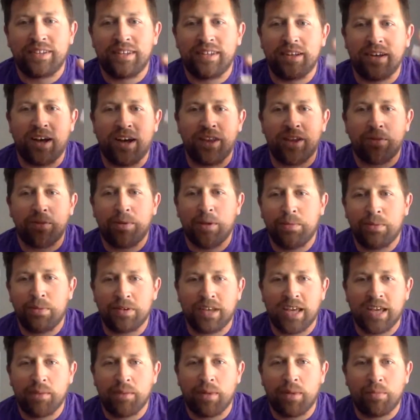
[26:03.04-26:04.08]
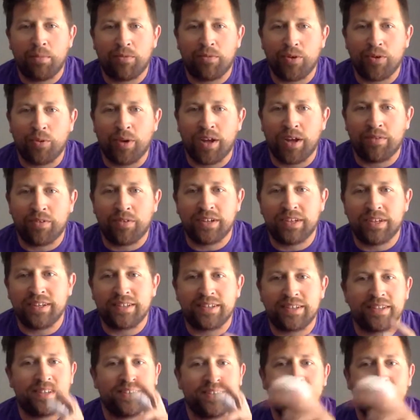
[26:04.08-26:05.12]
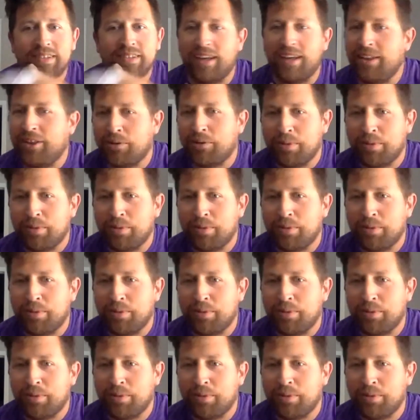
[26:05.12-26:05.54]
Then other people came up for weight for distance. Other